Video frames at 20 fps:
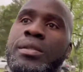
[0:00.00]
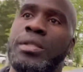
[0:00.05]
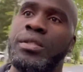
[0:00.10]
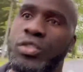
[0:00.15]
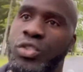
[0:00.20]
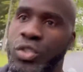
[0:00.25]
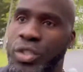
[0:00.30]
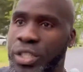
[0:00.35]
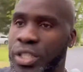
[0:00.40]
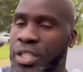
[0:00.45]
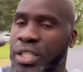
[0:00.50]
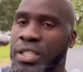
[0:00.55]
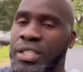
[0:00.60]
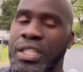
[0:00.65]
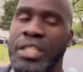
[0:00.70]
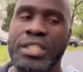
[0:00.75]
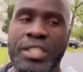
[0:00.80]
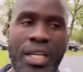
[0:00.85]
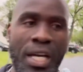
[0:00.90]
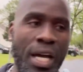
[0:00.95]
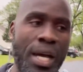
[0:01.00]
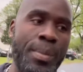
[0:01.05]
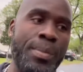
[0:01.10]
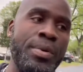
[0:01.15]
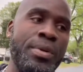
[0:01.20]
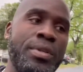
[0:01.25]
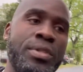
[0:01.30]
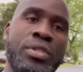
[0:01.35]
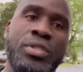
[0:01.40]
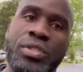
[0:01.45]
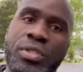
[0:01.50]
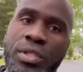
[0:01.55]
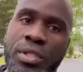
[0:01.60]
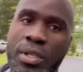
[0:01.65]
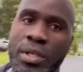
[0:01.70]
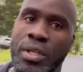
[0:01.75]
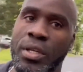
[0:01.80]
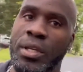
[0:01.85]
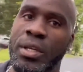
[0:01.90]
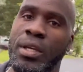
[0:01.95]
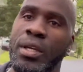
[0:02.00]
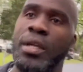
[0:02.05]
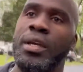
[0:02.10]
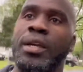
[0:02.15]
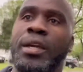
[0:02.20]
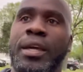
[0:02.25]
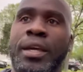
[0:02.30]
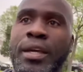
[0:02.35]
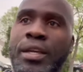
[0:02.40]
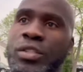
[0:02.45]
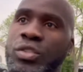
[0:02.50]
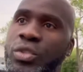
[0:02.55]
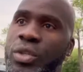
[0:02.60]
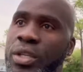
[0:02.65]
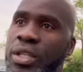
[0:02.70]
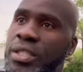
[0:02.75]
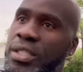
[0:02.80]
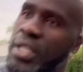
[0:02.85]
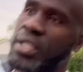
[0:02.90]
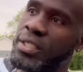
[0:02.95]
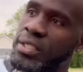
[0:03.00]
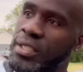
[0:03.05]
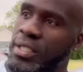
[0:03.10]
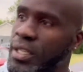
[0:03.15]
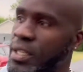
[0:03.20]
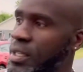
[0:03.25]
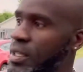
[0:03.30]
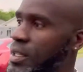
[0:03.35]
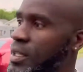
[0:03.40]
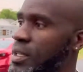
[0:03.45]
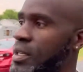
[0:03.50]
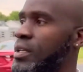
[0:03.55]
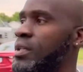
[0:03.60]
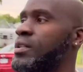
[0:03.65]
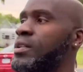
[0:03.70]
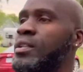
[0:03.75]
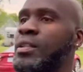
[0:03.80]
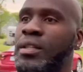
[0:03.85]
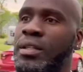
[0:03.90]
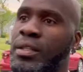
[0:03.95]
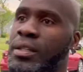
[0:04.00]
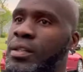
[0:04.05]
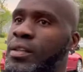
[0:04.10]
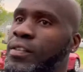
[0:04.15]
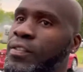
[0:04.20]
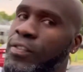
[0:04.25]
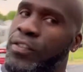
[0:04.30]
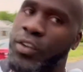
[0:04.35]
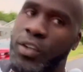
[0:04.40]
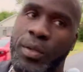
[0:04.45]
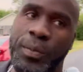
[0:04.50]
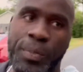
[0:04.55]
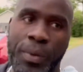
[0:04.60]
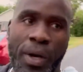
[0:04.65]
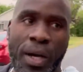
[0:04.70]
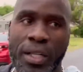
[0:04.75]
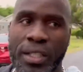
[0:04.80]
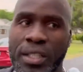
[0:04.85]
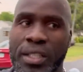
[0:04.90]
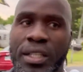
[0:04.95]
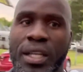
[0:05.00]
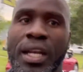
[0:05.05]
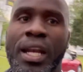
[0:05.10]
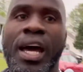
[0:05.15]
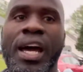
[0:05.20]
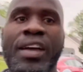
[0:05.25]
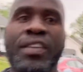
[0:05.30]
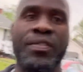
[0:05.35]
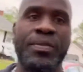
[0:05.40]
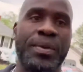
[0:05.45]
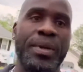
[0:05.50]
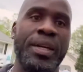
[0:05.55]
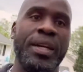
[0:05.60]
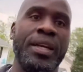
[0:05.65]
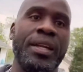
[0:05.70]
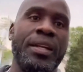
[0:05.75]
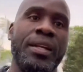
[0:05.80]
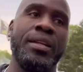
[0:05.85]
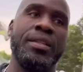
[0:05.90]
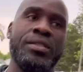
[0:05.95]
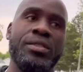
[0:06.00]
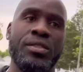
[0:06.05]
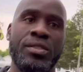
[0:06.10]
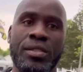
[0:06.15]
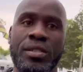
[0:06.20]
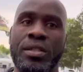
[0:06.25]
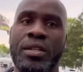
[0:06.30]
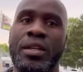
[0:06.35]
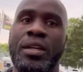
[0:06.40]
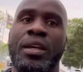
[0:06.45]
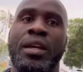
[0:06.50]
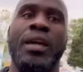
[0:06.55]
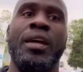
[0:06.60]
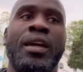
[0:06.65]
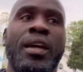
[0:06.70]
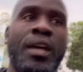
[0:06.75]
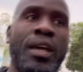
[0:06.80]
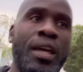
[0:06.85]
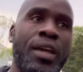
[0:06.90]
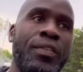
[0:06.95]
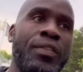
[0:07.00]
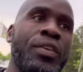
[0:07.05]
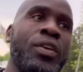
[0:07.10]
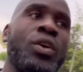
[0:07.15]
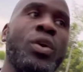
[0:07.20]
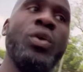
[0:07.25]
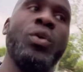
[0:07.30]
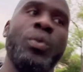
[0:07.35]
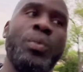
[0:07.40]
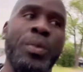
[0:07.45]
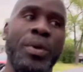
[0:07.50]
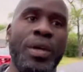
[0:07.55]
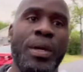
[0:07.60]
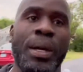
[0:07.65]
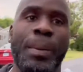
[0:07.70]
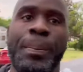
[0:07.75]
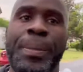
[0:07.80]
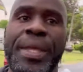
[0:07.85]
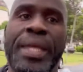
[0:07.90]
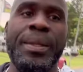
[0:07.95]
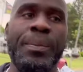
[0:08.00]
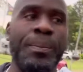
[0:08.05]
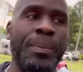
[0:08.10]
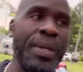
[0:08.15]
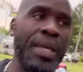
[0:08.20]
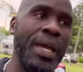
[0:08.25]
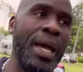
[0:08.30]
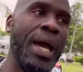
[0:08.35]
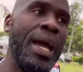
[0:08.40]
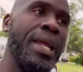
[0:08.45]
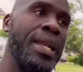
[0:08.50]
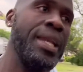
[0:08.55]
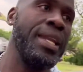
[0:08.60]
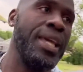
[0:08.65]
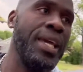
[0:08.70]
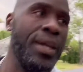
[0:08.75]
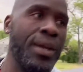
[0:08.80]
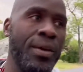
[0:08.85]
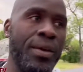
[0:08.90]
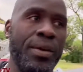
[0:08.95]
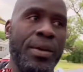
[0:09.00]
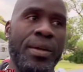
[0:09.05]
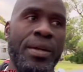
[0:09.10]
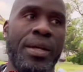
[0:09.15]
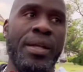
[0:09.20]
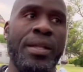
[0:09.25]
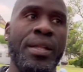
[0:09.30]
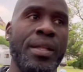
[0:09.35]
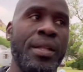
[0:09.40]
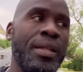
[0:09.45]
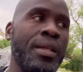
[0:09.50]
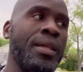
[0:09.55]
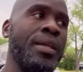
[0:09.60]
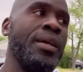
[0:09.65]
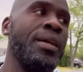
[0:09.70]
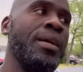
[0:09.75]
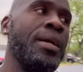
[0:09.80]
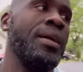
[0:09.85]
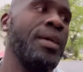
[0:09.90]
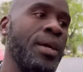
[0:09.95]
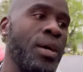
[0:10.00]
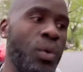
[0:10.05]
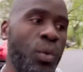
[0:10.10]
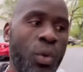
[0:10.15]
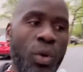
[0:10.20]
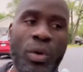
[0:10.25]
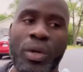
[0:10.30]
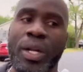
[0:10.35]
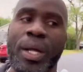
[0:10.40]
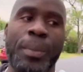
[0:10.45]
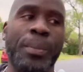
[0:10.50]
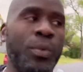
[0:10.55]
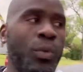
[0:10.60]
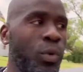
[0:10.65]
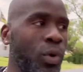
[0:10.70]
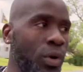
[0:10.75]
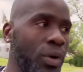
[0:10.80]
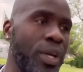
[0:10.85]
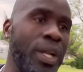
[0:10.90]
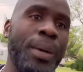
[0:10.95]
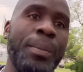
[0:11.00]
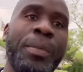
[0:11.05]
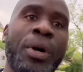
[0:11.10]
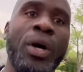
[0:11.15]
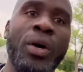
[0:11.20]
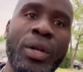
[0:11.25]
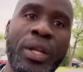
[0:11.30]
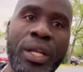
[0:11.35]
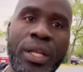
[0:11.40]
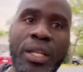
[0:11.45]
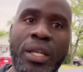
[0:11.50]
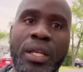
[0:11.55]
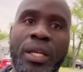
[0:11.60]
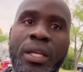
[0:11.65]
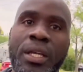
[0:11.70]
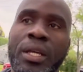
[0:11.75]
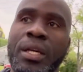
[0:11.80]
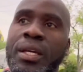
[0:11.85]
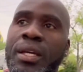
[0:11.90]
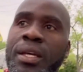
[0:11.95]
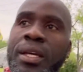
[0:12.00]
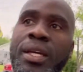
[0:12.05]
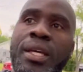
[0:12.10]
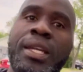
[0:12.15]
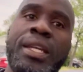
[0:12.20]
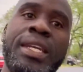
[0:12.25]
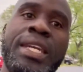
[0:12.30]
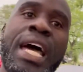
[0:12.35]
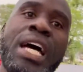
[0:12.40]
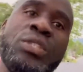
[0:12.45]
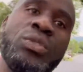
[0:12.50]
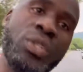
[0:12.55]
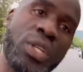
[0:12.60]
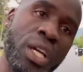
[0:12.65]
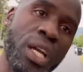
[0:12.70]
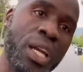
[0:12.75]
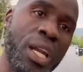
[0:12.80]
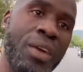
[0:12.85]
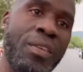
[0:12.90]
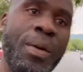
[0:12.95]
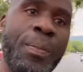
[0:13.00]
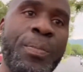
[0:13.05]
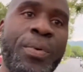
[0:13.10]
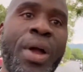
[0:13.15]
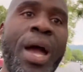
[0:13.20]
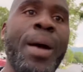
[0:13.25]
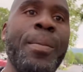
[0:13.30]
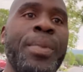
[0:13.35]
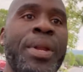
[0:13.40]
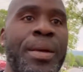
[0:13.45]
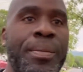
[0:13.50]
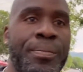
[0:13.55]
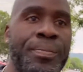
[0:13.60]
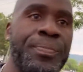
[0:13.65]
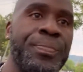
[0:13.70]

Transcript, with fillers: treat it as a job and treat it as fun part in your life, man. If you go be, being behind there and worried, worried about it, that's when you're gonna have a problem.